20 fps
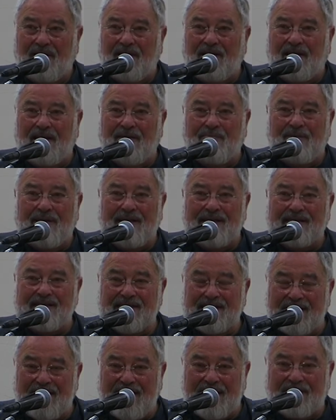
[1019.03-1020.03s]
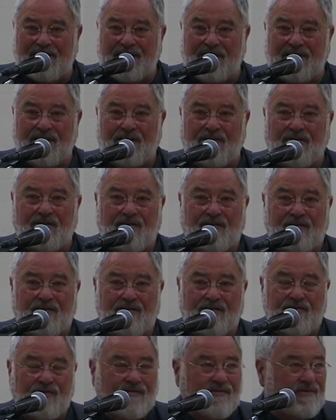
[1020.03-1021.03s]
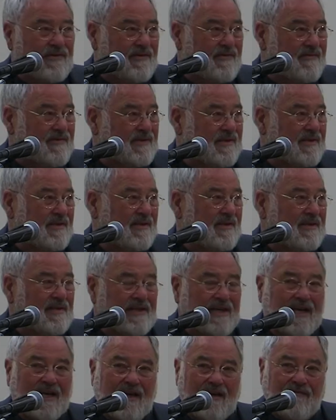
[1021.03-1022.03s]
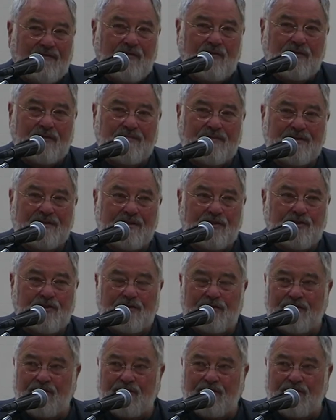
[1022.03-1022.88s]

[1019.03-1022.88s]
They make sense to conservatives to have those positions.